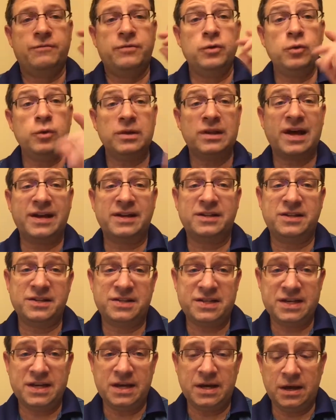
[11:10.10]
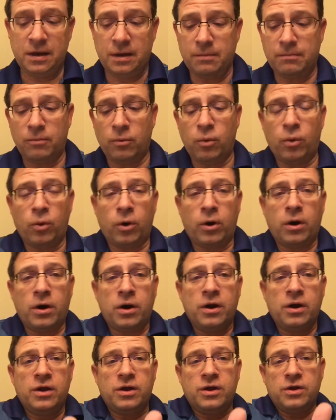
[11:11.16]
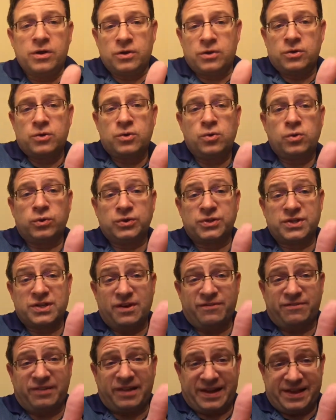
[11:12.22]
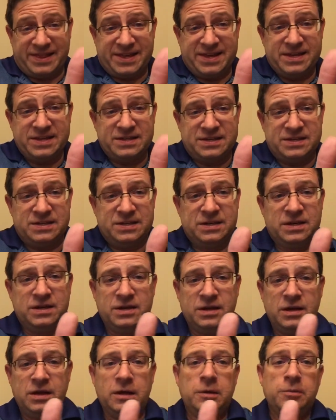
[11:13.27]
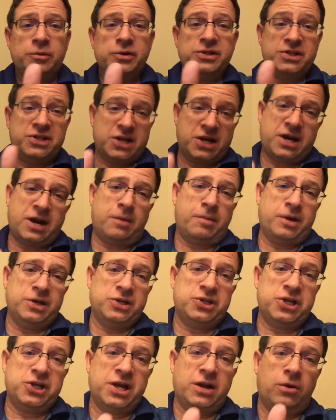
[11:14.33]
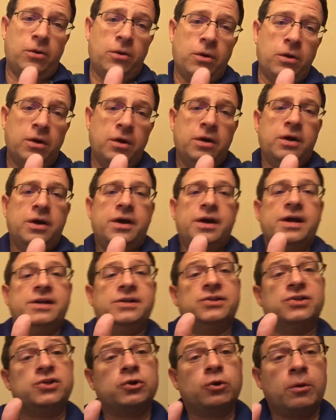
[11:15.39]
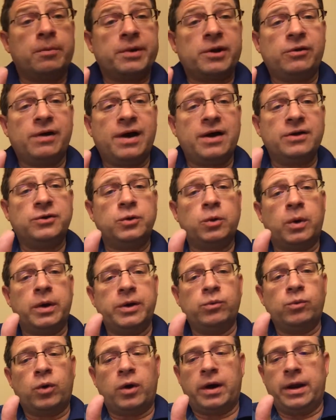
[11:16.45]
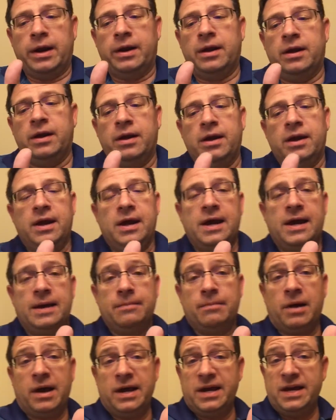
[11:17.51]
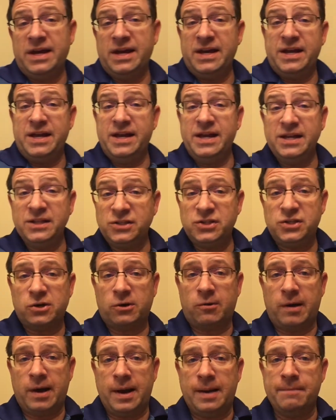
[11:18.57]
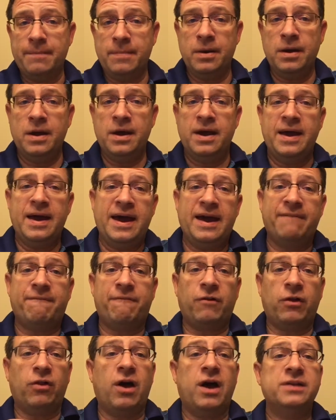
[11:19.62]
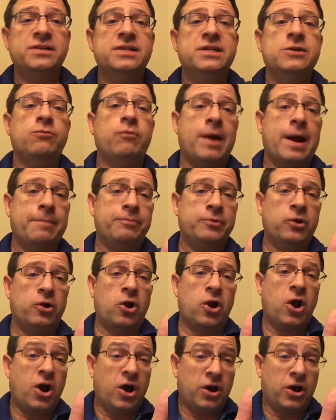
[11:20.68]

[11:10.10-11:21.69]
If you would like to see more cool stuff like this, please check out my channel, StormyCloud21, and my Instagram at VelociraptorHunter.